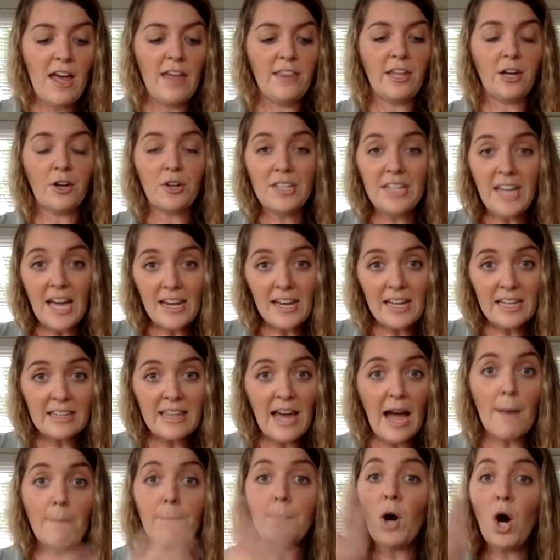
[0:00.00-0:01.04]
they're getting
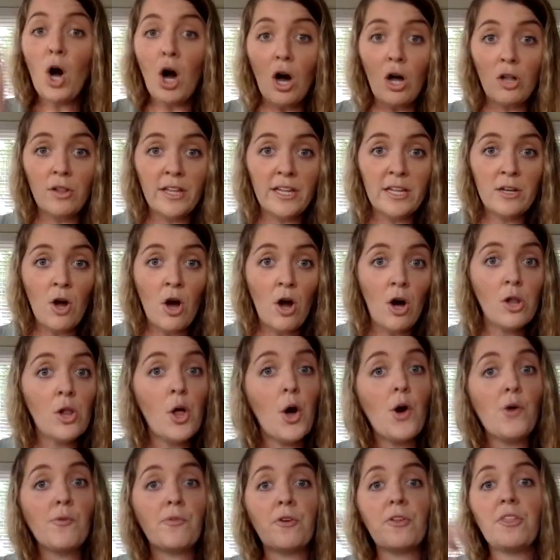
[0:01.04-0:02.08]
that pollen all
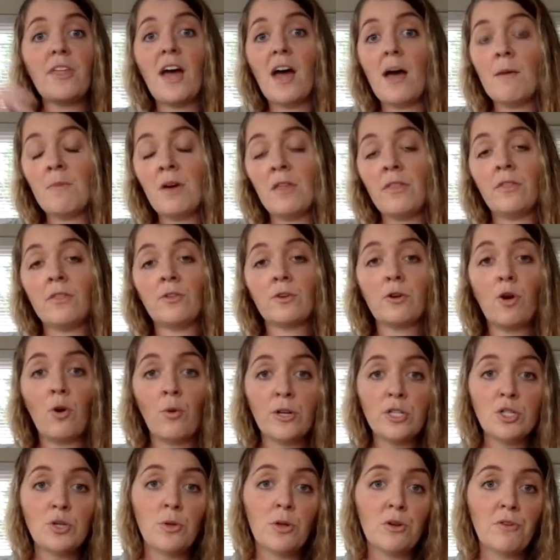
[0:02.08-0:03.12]
over them, and then they're
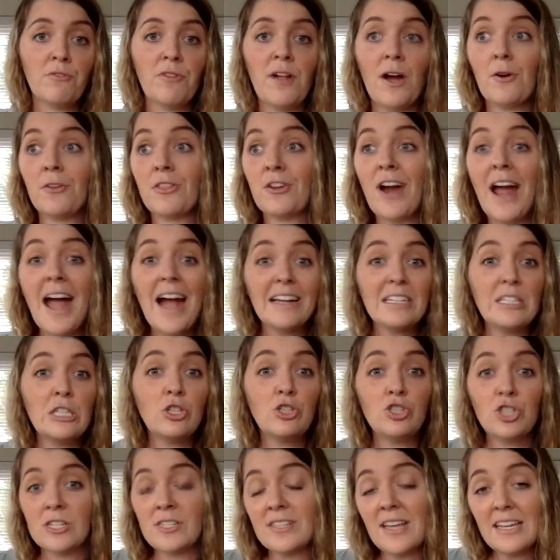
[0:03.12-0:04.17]
going to their flower. They're acting
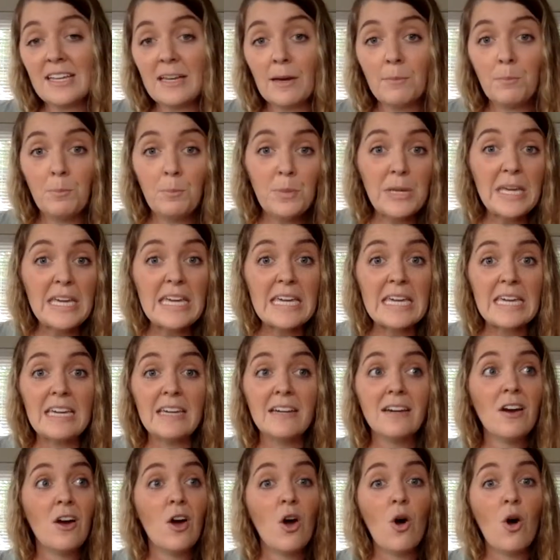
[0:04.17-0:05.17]
just like a bee